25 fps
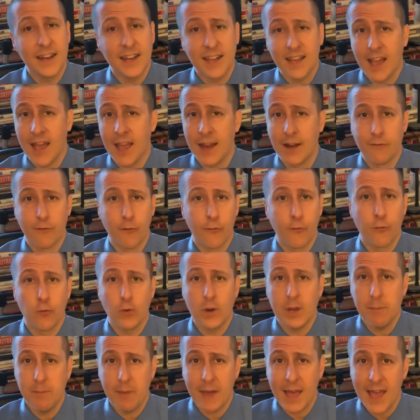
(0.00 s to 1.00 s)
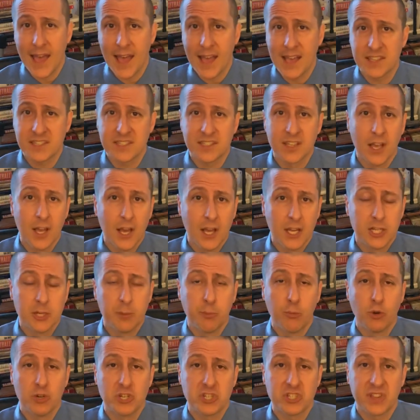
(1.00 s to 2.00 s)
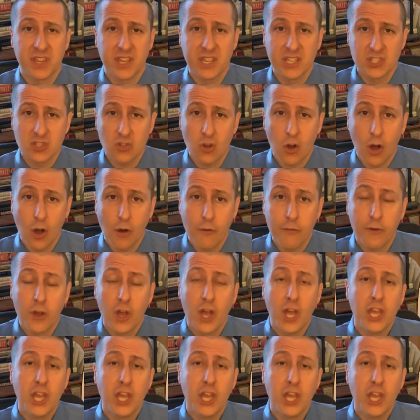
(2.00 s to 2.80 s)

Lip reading: kind of a free pass to push things off.